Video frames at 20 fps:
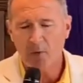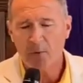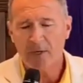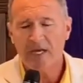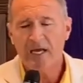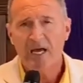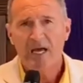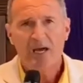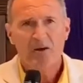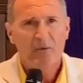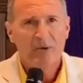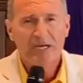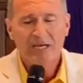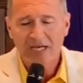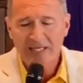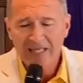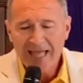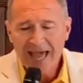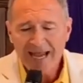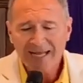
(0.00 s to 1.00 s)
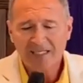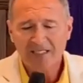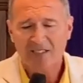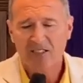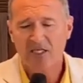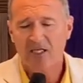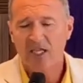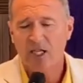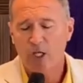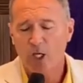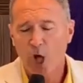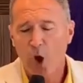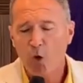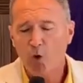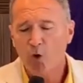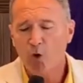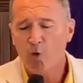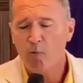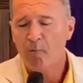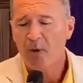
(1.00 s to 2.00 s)
We, we connect to the
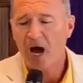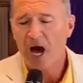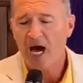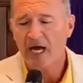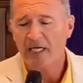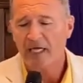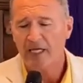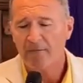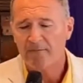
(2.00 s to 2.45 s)
local body,